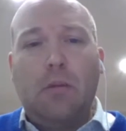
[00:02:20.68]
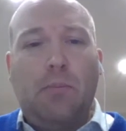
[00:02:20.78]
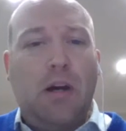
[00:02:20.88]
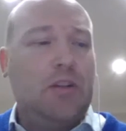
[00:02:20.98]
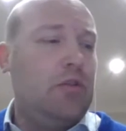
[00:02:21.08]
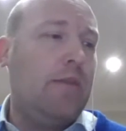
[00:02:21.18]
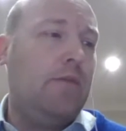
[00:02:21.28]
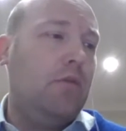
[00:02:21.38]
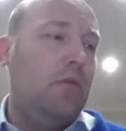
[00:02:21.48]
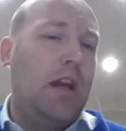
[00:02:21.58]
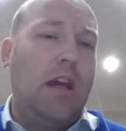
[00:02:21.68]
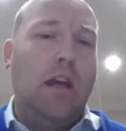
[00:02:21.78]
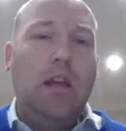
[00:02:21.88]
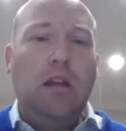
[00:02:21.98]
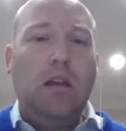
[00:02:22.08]
Bus travel
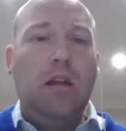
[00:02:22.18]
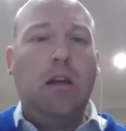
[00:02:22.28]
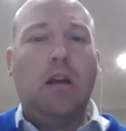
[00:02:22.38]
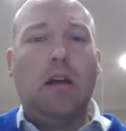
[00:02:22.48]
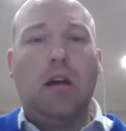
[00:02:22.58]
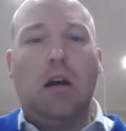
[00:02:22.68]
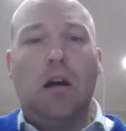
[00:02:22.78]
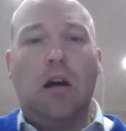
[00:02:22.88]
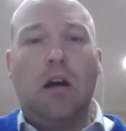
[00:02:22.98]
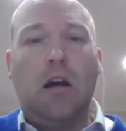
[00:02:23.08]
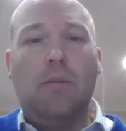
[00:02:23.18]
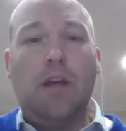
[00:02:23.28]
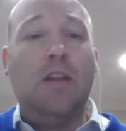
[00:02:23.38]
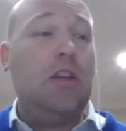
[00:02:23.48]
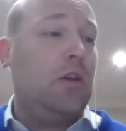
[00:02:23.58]
in
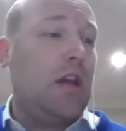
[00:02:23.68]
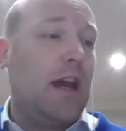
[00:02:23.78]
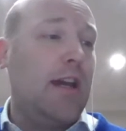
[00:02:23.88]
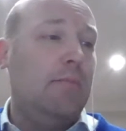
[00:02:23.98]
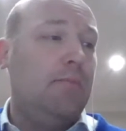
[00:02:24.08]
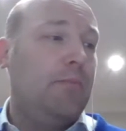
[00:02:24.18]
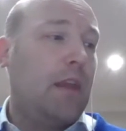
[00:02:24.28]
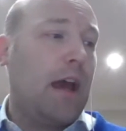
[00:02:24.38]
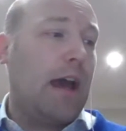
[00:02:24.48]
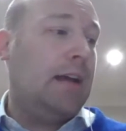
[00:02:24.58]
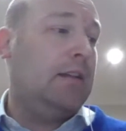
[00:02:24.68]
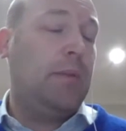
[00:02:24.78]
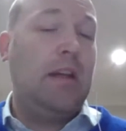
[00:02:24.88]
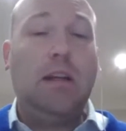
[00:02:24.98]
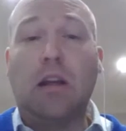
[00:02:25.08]
the UK has
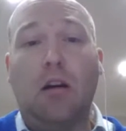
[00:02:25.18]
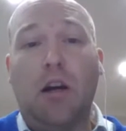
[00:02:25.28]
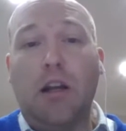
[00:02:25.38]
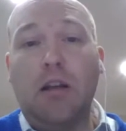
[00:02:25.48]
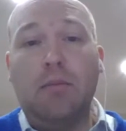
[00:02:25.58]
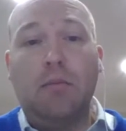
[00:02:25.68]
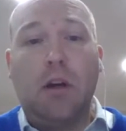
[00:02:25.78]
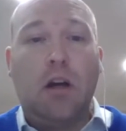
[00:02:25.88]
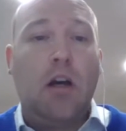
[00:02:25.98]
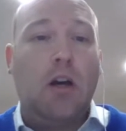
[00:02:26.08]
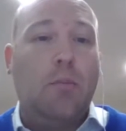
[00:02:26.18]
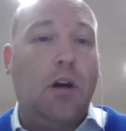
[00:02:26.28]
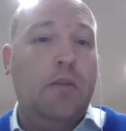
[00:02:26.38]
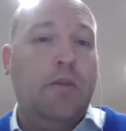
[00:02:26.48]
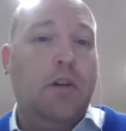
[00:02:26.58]
been declining
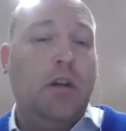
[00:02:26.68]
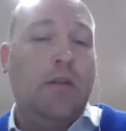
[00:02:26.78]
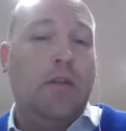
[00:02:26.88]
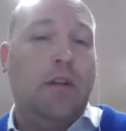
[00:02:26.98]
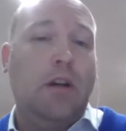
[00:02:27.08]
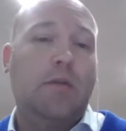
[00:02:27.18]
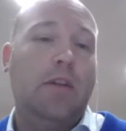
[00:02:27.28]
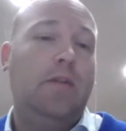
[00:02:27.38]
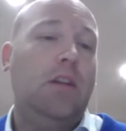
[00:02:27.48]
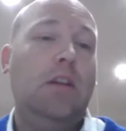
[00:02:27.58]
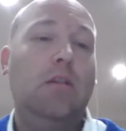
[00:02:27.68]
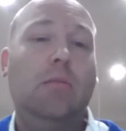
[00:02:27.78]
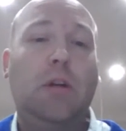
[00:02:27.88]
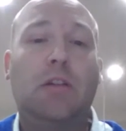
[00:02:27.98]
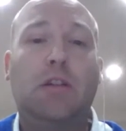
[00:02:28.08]
over the last 50
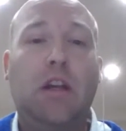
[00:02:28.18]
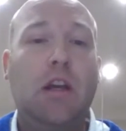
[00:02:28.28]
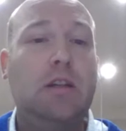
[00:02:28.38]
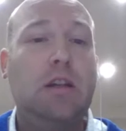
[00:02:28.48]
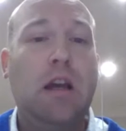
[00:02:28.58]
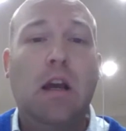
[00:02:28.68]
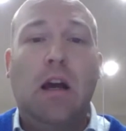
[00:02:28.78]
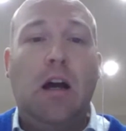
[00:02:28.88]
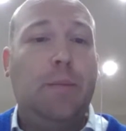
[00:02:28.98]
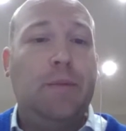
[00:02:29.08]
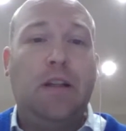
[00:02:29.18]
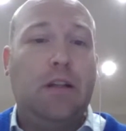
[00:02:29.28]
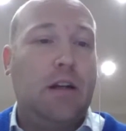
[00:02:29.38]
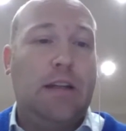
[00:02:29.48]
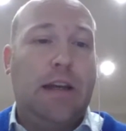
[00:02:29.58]
plus years.
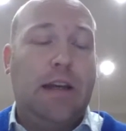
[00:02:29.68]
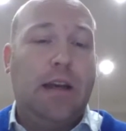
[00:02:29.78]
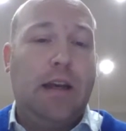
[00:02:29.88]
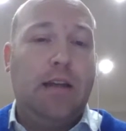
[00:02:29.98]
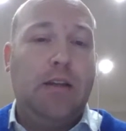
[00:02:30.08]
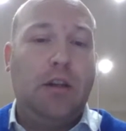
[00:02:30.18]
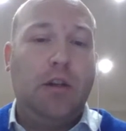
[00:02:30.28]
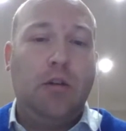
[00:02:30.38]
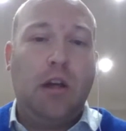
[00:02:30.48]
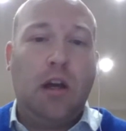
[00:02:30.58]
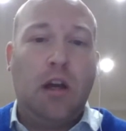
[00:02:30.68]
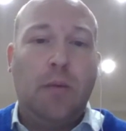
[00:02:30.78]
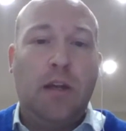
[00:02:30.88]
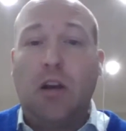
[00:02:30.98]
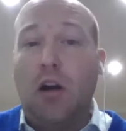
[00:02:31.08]
Since 1982,
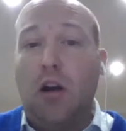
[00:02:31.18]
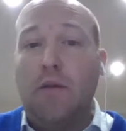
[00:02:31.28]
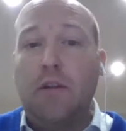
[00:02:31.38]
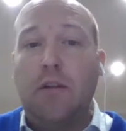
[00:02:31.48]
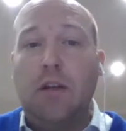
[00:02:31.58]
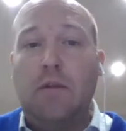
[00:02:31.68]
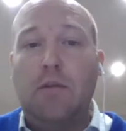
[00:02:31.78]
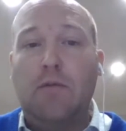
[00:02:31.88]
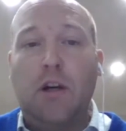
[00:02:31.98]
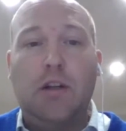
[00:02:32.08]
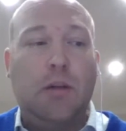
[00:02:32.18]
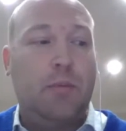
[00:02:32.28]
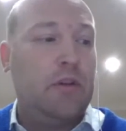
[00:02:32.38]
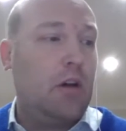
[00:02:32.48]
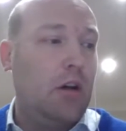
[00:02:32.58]
it's halved. The level of
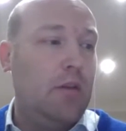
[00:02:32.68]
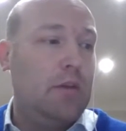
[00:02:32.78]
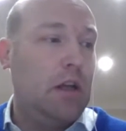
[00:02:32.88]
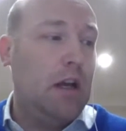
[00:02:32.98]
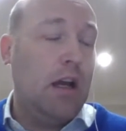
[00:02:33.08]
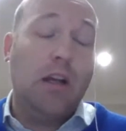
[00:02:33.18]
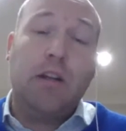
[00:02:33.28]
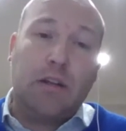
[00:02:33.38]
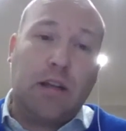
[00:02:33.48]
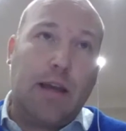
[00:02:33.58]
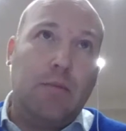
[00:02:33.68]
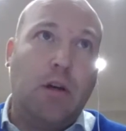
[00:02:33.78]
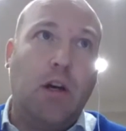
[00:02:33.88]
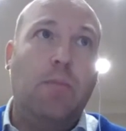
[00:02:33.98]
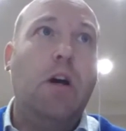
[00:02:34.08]
ridership has halved, and at the same
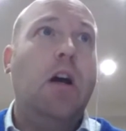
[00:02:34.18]
time,